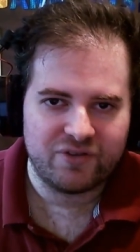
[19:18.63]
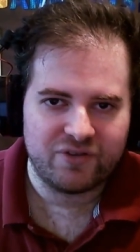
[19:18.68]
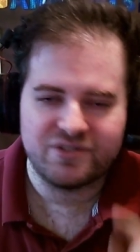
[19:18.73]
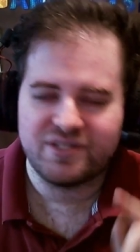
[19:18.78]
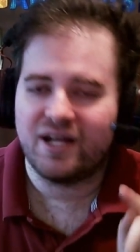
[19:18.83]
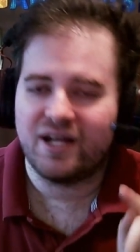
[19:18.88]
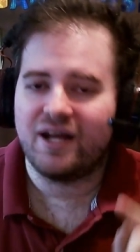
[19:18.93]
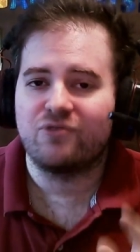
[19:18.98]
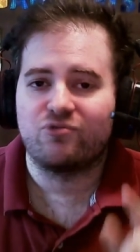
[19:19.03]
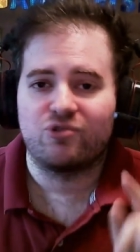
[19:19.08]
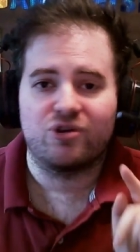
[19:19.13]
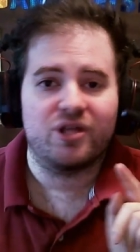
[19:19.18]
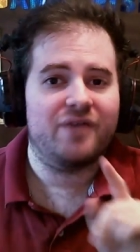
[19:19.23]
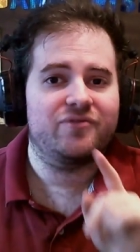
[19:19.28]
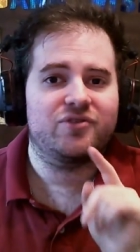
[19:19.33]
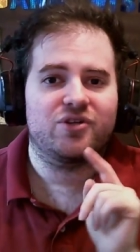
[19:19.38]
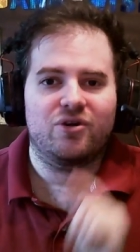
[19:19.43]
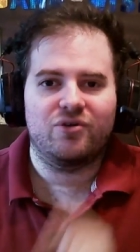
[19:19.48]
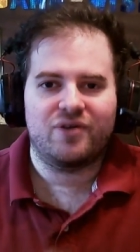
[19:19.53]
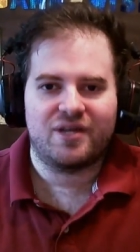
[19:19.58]
because then I really have
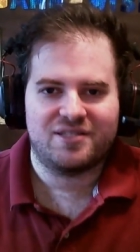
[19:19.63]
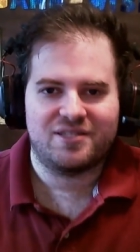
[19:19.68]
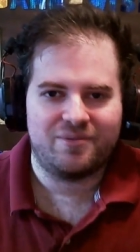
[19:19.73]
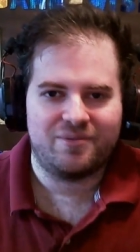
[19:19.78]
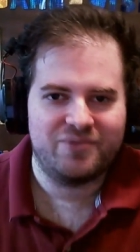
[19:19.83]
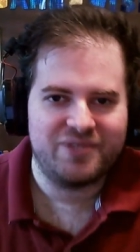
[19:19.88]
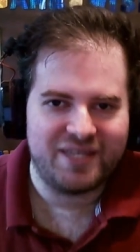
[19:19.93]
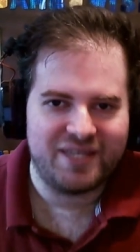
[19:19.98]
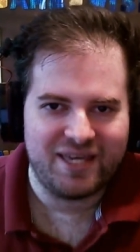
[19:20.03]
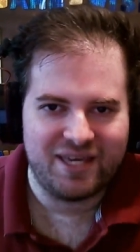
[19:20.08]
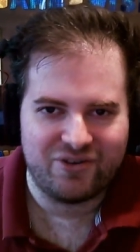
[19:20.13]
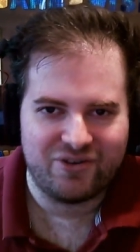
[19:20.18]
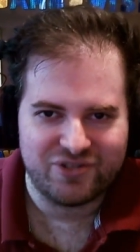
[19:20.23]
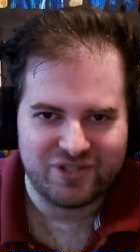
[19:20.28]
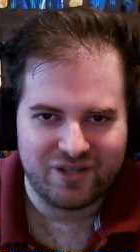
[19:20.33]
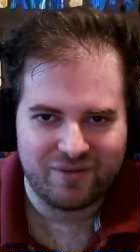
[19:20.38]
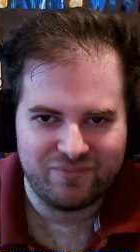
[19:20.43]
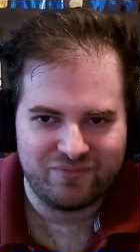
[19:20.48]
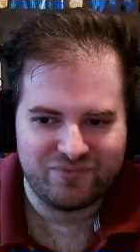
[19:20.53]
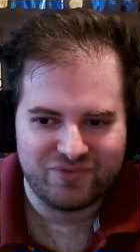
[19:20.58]
to go get something to eat, because
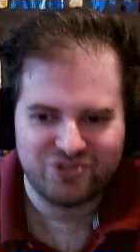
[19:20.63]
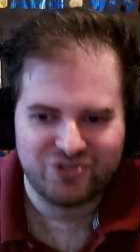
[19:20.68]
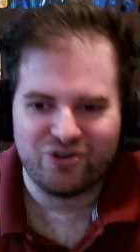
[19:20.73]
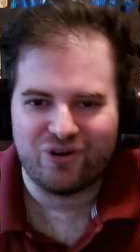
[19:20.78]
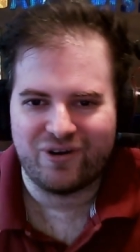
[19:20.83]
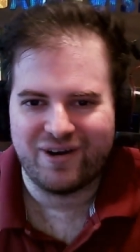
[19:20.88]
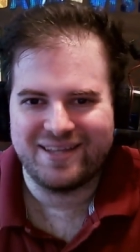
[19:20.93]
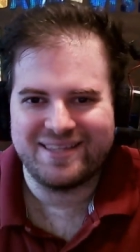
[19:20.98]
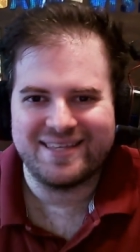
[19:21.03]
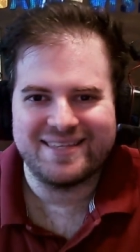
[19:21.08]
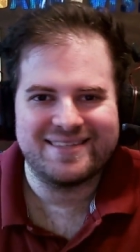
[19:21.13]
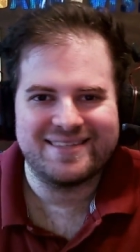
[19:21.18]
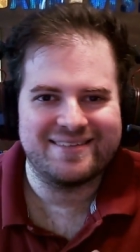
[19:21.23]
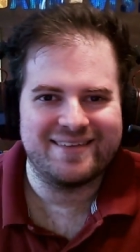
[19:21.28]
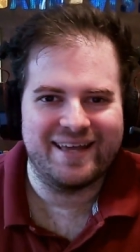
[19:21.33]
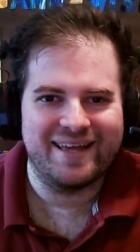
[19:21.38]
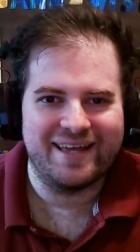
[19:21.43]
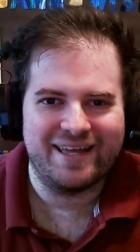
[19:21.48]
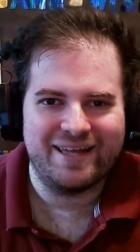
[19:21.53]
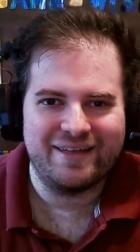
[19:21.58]
I'm starting to
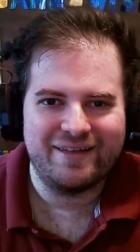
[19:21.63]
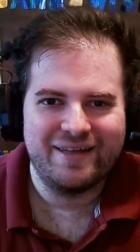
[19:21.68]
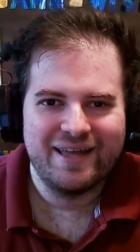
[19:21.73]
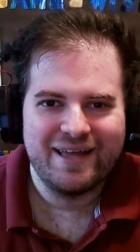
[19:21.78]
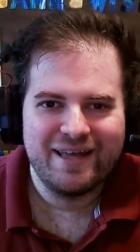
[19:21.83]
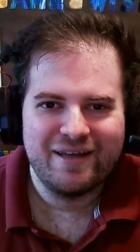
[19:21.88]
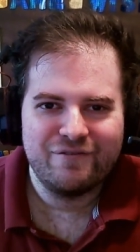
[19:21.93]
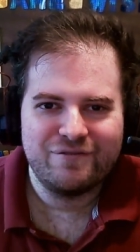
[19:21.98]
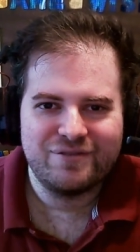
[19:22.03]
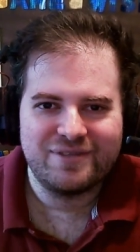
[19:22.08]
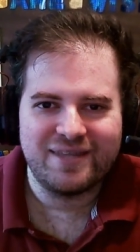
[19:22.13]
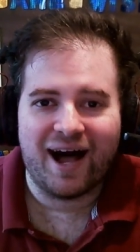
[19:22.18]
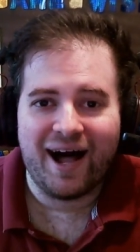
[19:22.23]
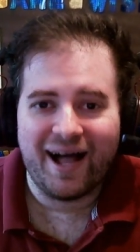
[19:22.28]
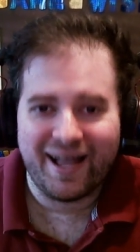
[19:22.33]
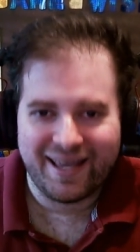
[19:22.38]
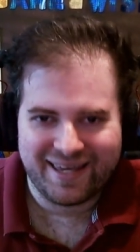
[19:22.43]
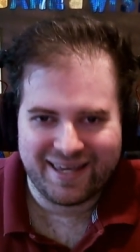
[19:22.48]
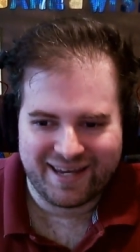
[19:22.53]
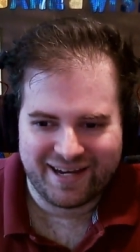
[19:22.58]
uh,
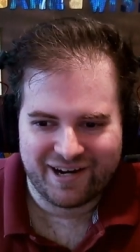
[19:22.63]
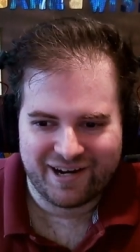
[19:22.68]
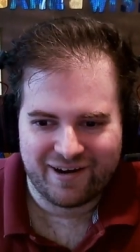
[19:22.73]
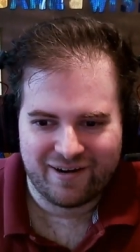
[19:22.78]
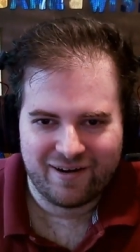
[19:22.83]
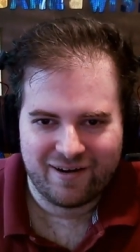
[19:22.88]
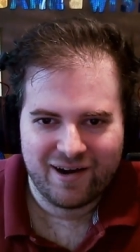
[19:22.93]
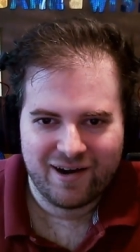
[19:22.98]
die here.